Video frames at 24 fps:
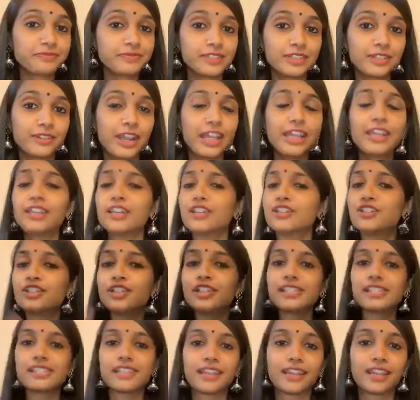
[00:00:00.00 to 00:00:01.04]
Right?
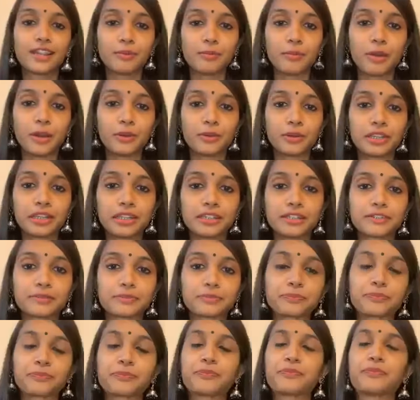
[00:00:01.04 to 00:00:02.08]
Just think about it.
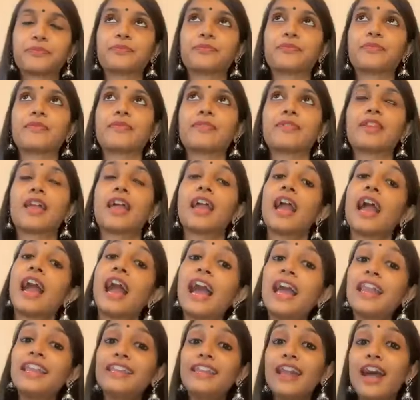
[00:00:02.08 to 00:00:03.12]

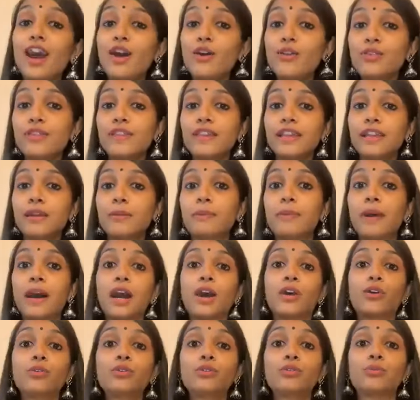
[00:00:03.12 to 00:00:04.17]
And now think
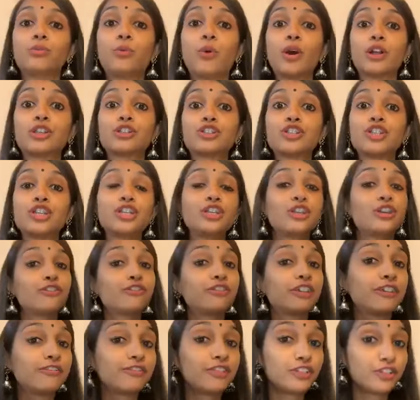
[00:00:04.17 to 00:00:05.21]
about watching your
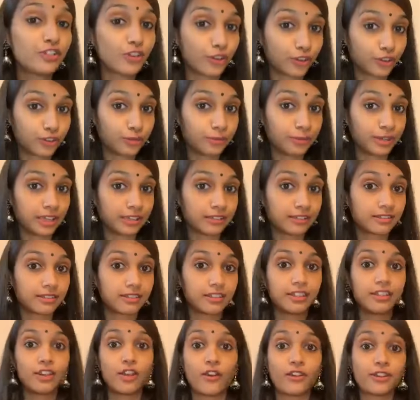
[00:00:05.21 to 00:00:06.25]
favorite
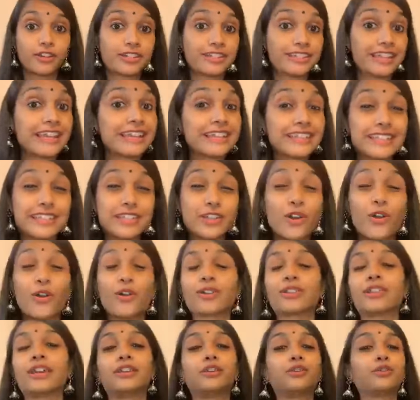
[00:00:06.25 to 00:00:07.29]
documentary or a TED
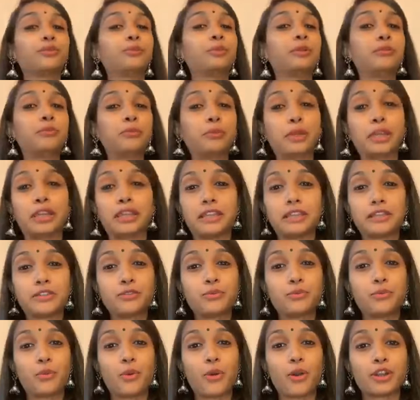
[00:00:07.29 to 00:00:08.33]
Talk that you'd been waiting to
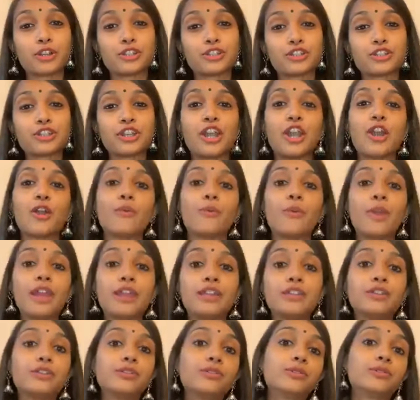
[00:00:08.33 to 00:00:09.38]
watch,
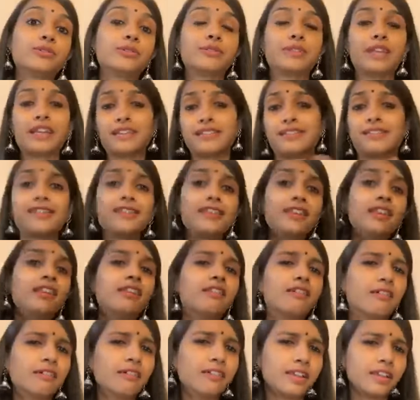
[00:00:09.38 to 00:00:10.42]
where they're still
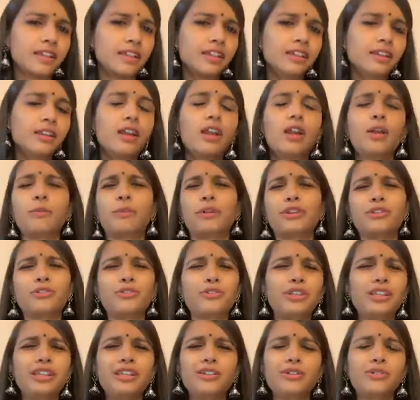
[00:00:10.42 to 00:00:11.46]
learning, but you
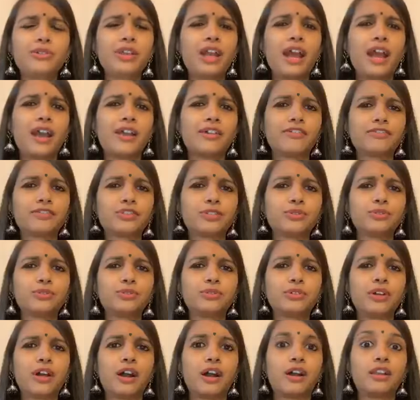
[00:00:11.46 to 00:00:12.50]
really don't have
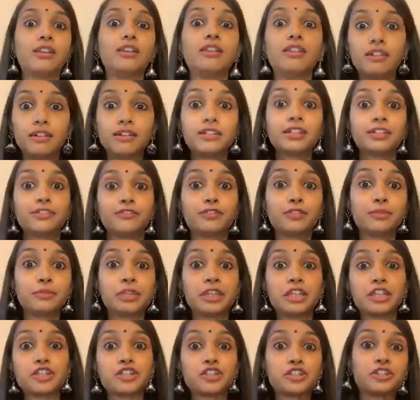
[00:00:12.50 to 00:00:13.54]
to learn
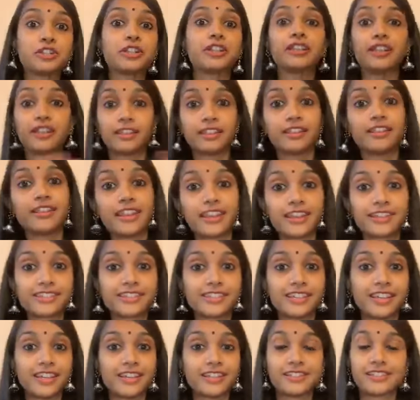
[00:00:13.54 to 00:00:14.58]
information and then the next
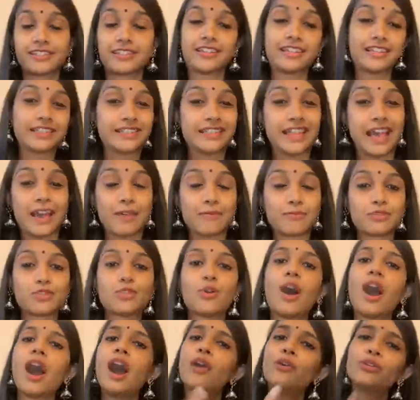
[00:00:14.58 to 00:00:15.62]
day is an exam. So
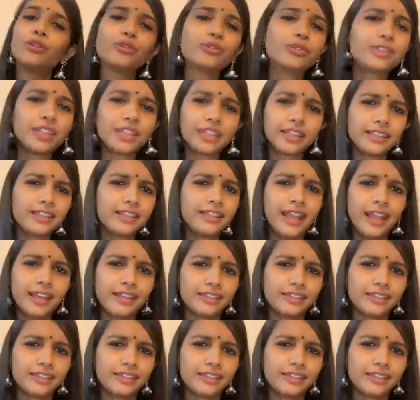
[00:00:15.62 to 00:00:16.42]
how do you take in that